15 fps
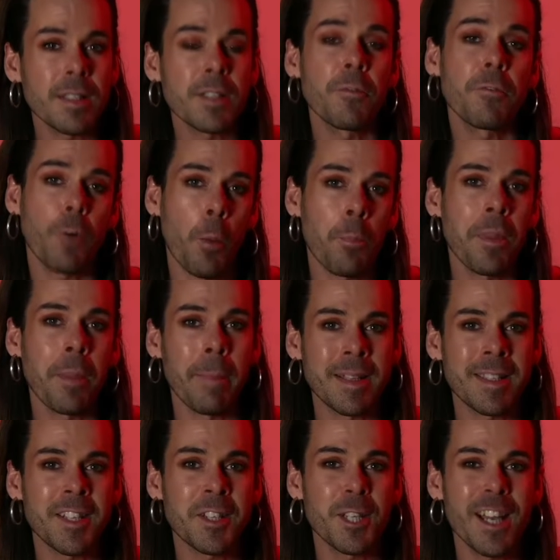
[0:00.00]
from the
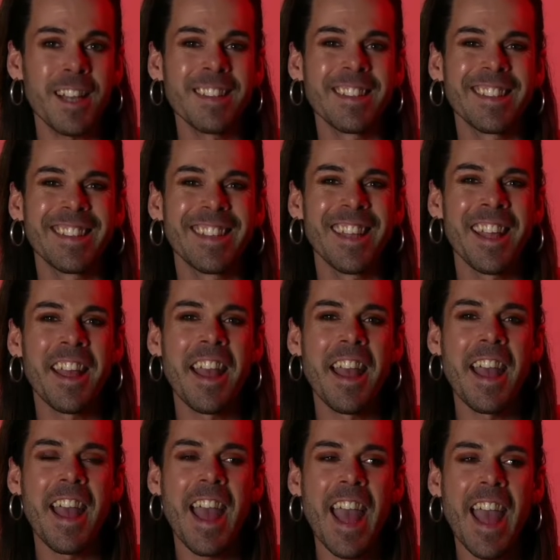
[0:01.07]
messenger,
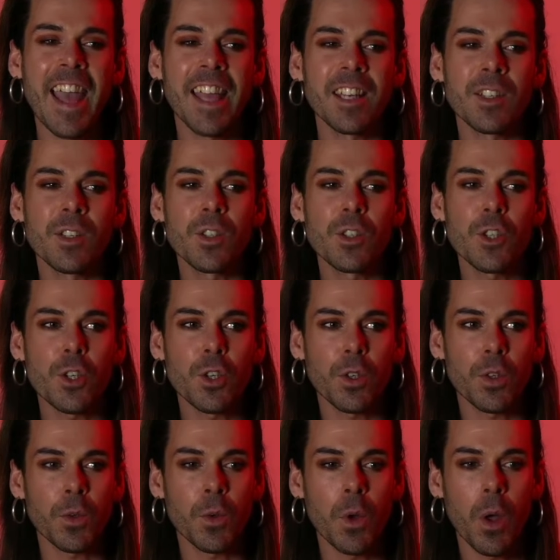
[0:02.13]
and
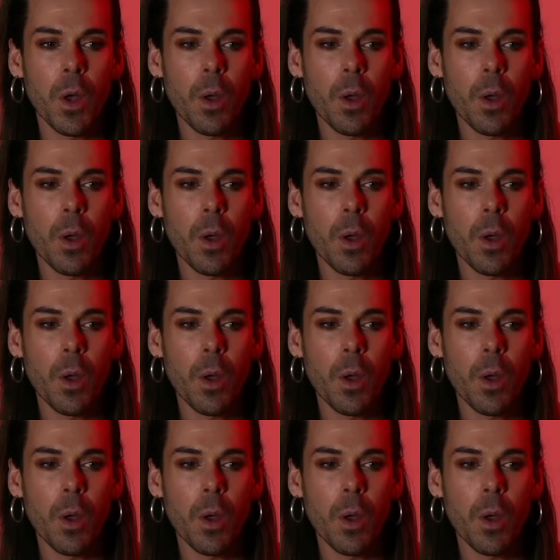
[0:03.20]
to